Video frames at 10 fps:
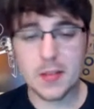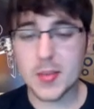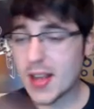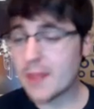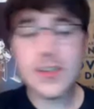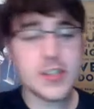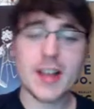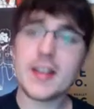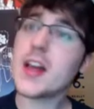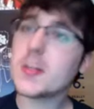But definitely check out
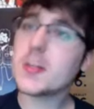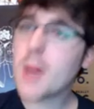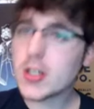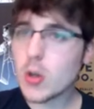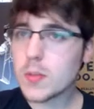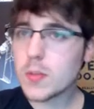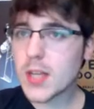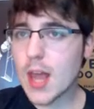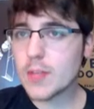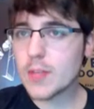the Xbox Ultimate
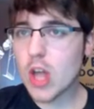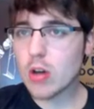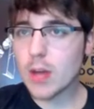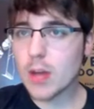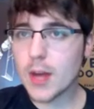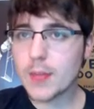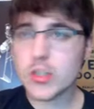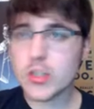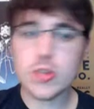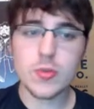Game Sale coming up
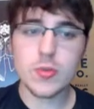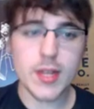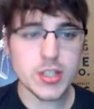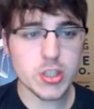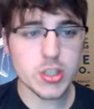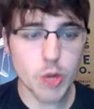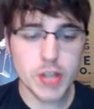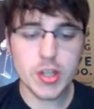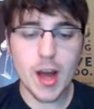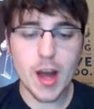soon. Let's change
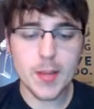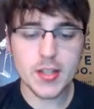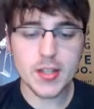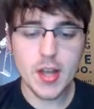topics. We're